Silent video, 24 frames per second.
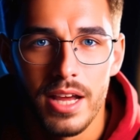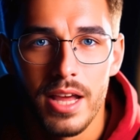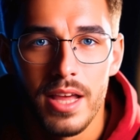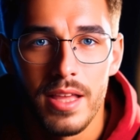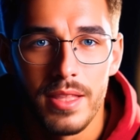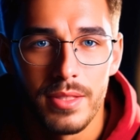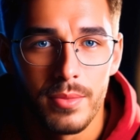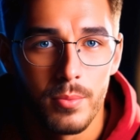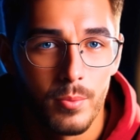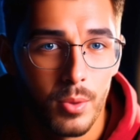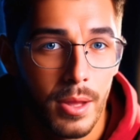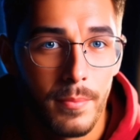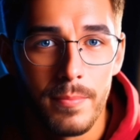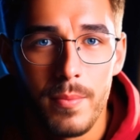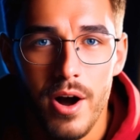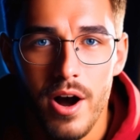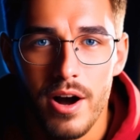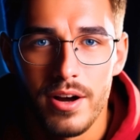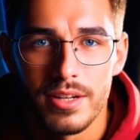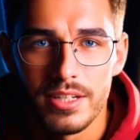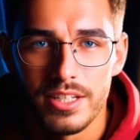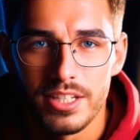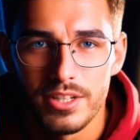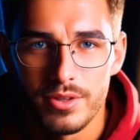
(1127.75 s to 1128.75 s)

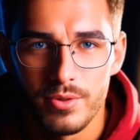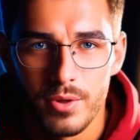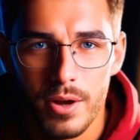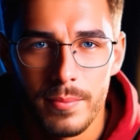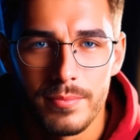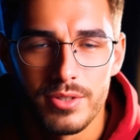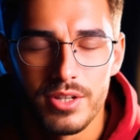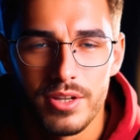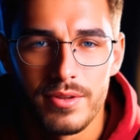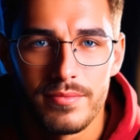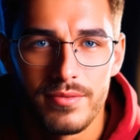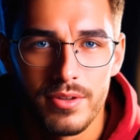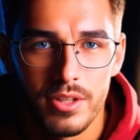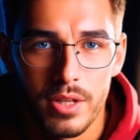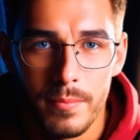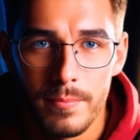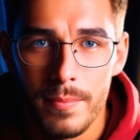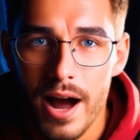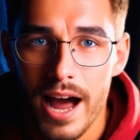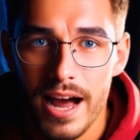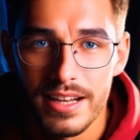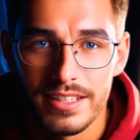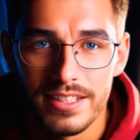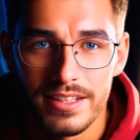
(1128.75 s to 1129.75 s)
3-part description for the
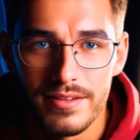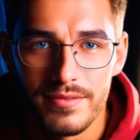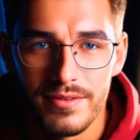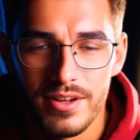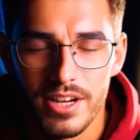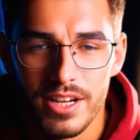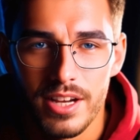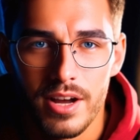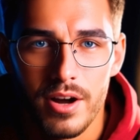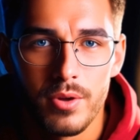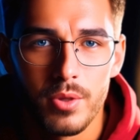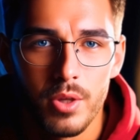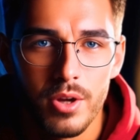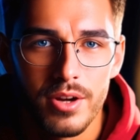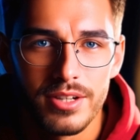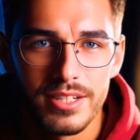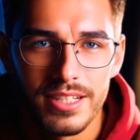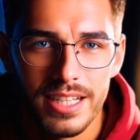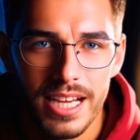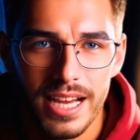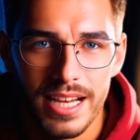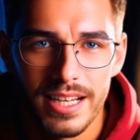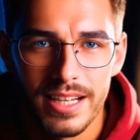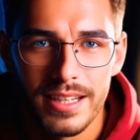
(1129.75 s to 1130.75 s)
pasta video looks
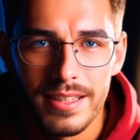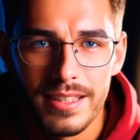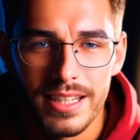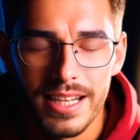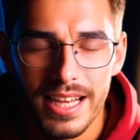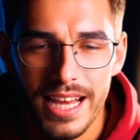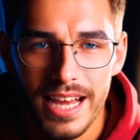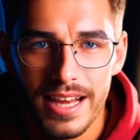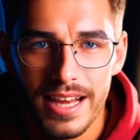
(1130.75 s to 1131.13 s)
like in the end.